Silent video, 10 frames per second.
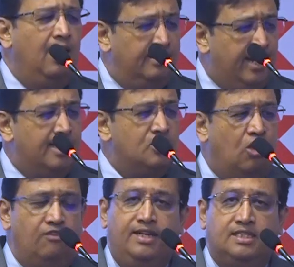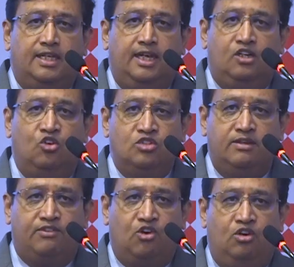There is always an
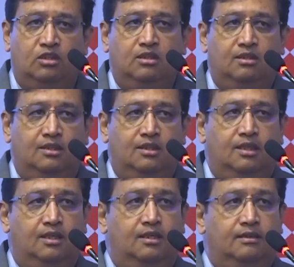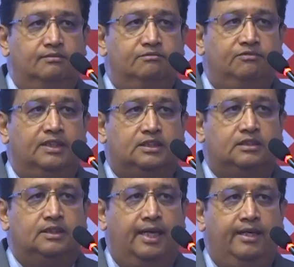inclusive growth which
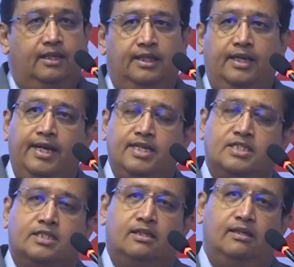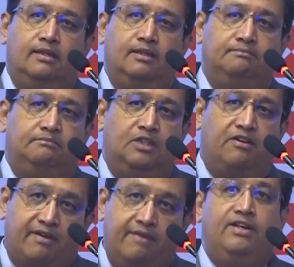is
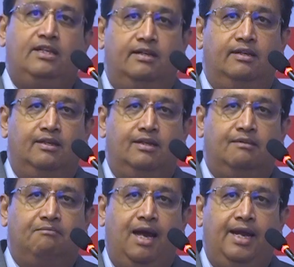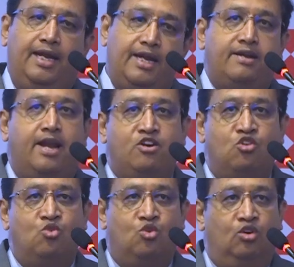driven by an intent to
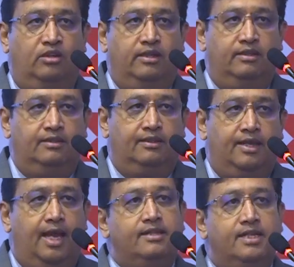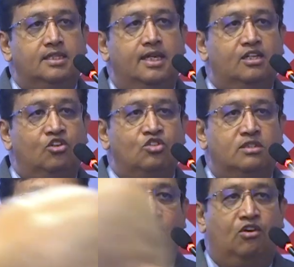do good. And this
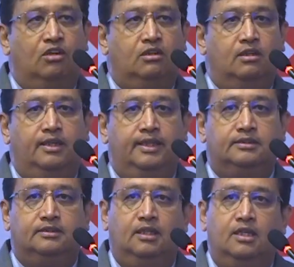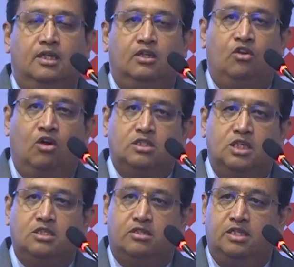inclusive growth is not
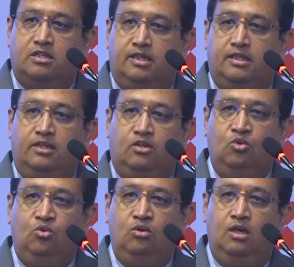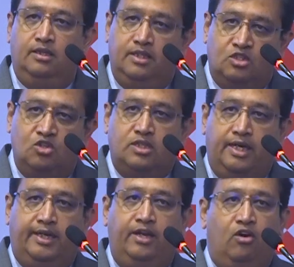just restricted to the
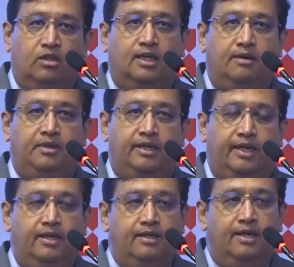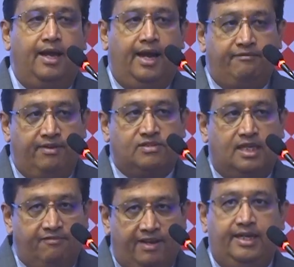society or the community. And you've
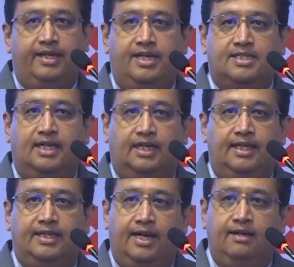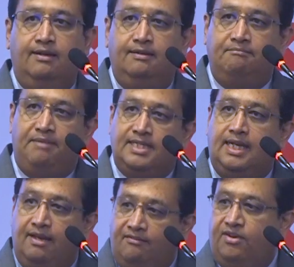seen very recently that
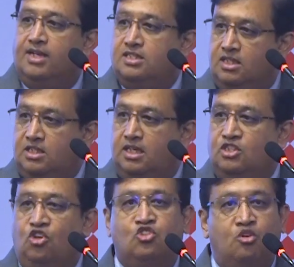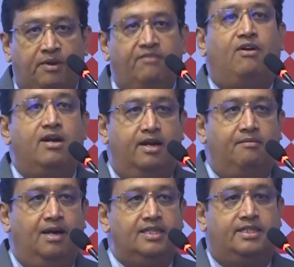basic infrastructure has also been
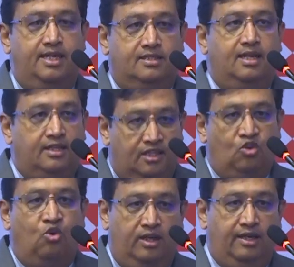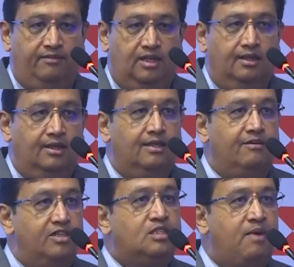funded by CSR at the local level,
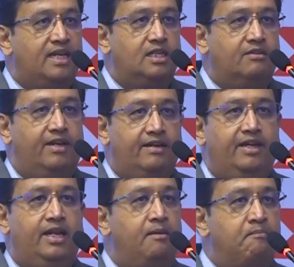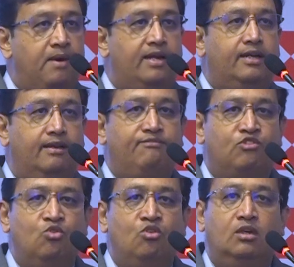which makes it very, very imperative
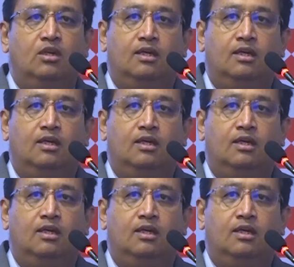to